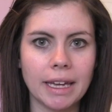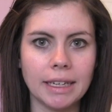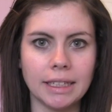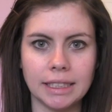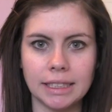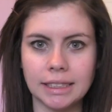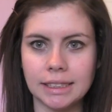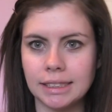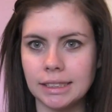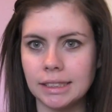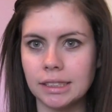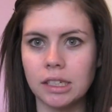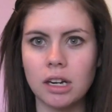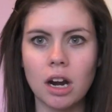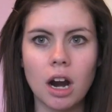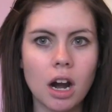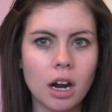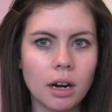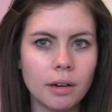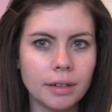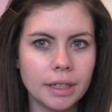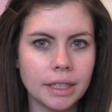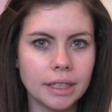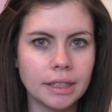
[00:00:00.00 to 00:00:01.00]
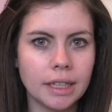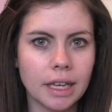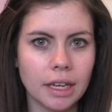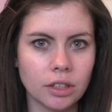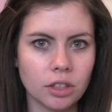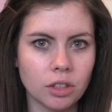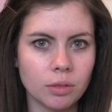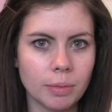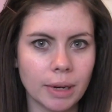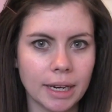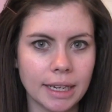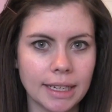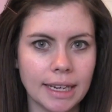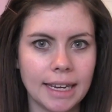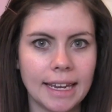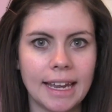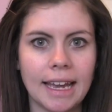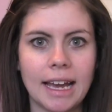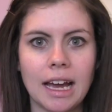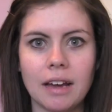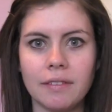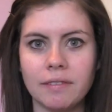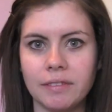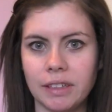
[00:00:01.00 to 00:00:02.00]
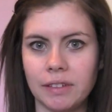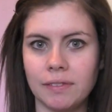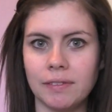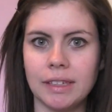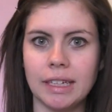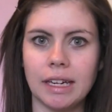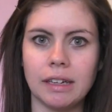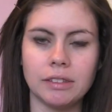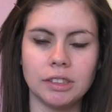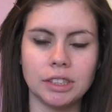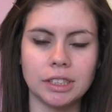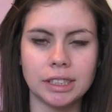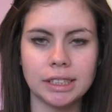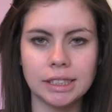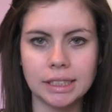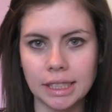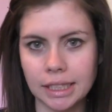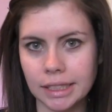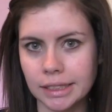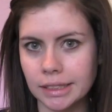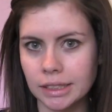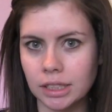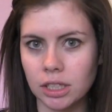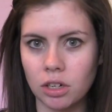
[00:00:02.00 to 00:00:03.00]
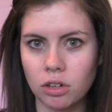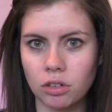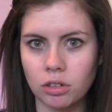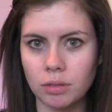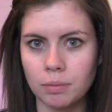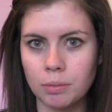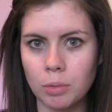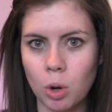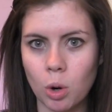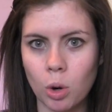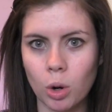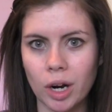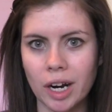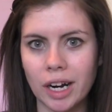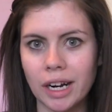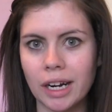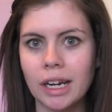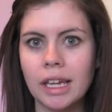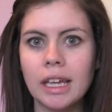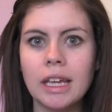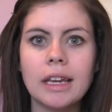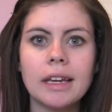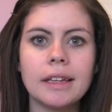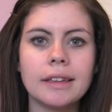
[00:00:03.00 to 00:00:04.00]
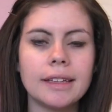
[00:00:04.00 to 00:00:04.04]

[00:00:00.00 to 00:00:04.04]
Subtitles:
any scarring that you might have, even out your skin tone more.